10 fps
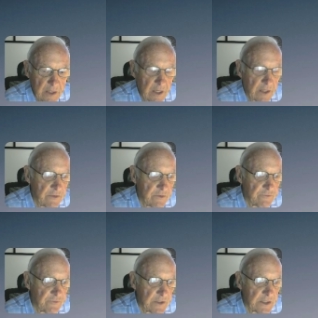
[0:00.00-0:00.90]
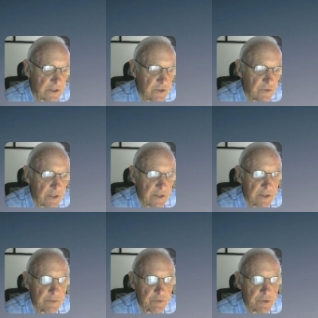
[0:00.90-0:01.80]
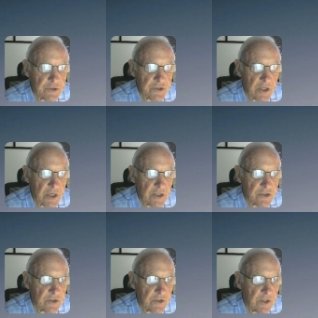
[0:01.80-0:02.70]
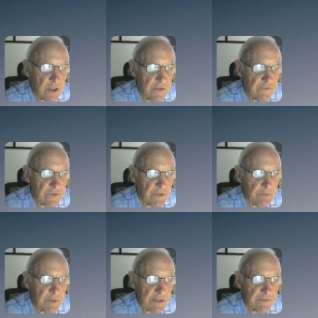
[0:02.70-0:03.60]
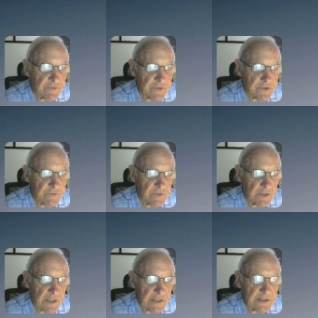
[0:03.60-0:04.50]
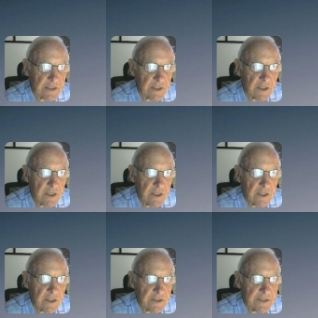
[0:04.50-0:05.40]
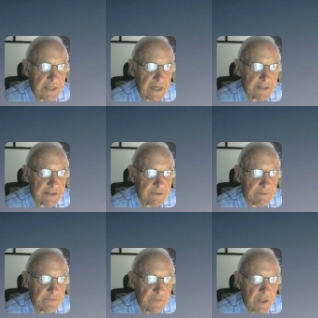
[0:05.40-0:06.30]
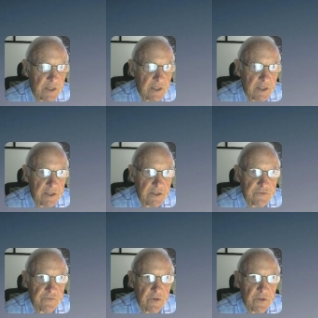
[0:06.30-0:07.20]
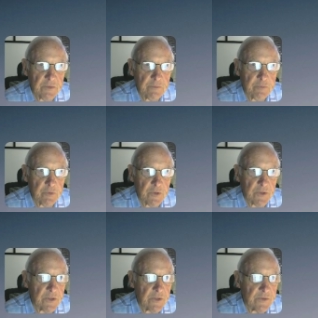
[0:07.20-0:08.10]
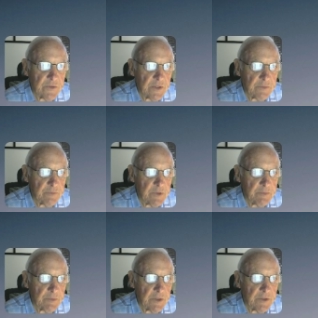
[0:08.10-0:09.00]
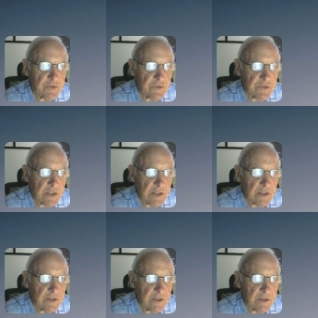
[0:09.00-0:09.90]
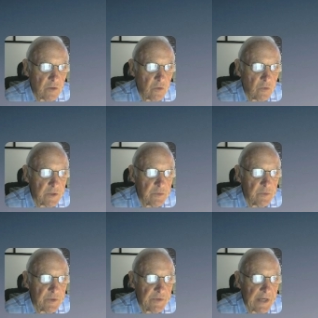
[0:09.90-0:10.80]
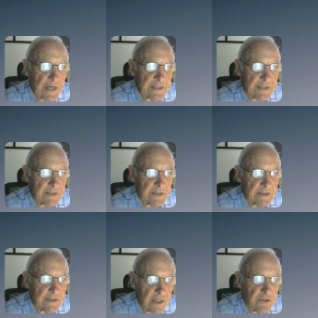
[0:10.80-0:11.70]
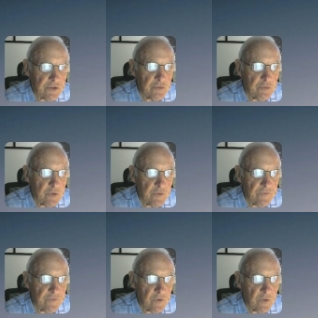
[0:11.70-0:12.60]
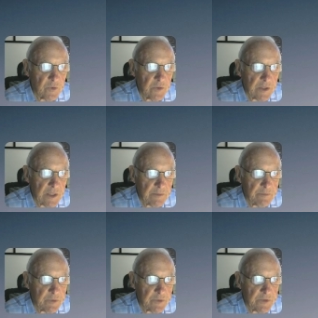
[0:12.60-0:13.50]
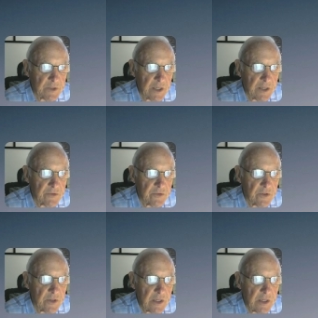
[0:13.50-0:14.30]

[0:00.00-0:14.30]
And finally, you'll get an appreciation for the benefits of collecting data. It is very important that people understand that only with data can you move forward and put together